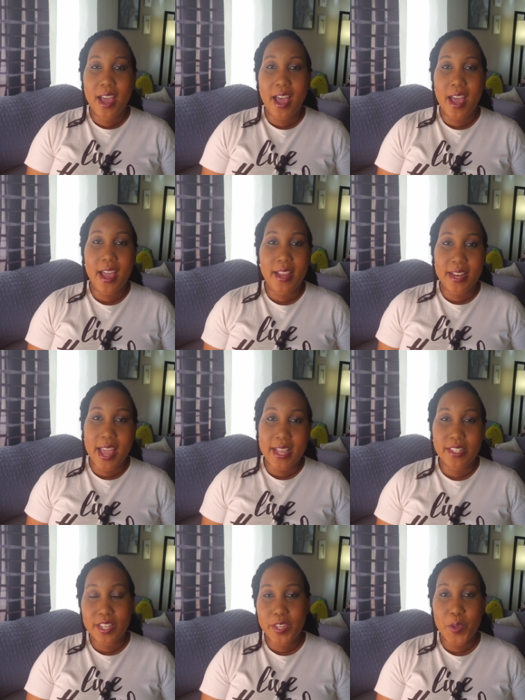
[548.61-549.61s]
and
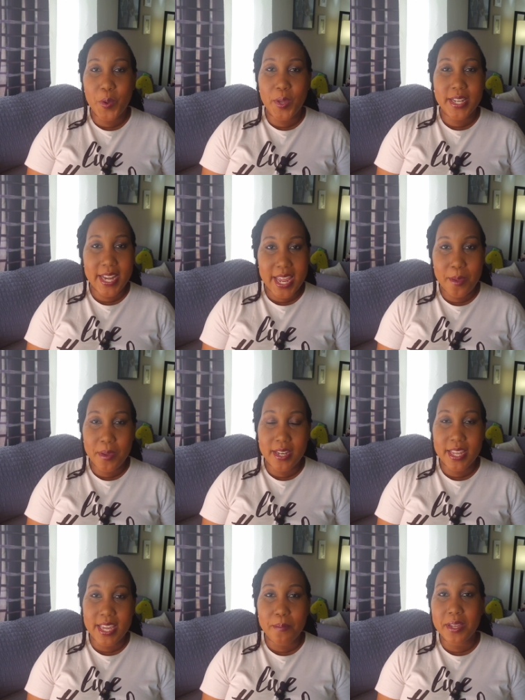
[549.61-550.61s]
enter your name
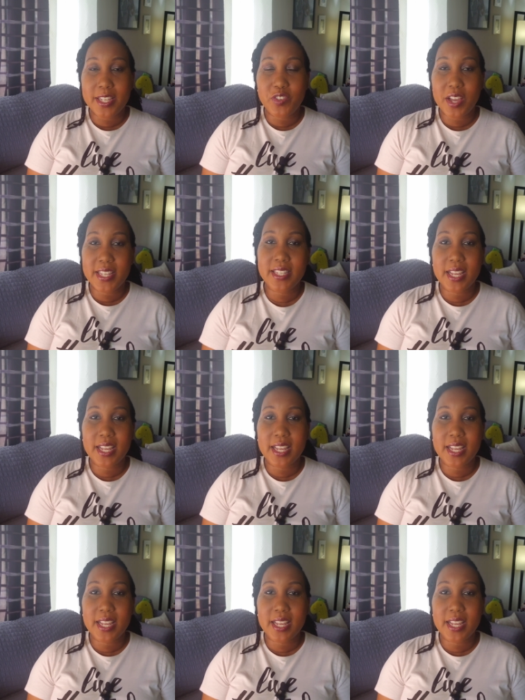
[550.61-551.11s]
and email address,